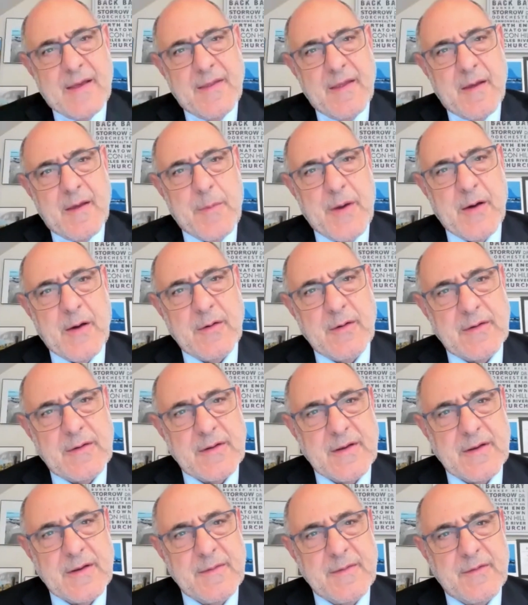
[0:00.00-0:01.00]
about
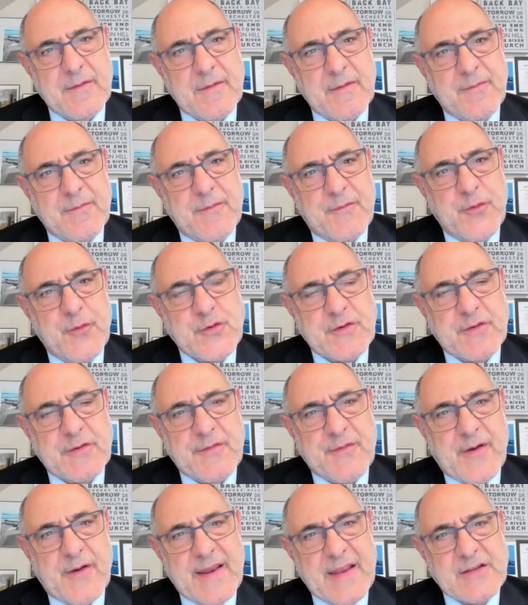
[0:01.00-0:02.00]
the future of the
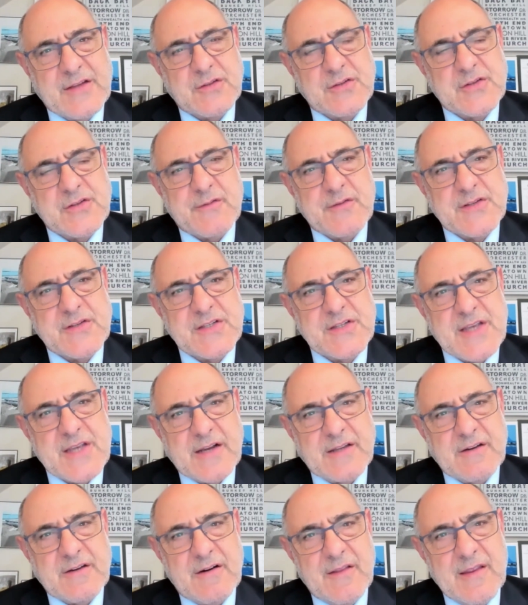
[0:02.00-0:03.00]
financial services
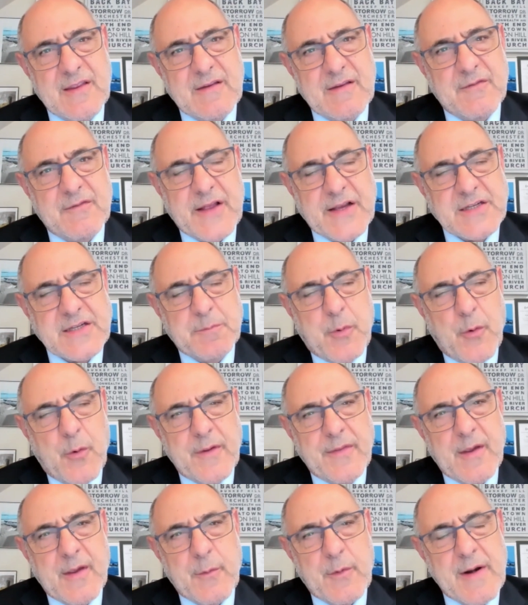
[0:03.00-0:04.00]
sector and the inflection
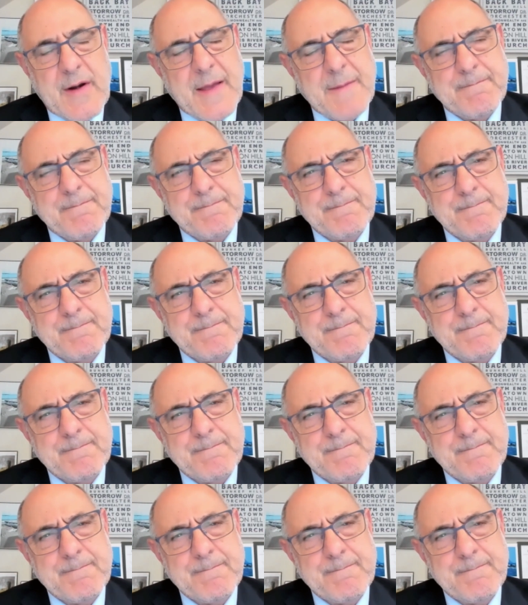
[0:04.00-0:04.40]
point that we're at?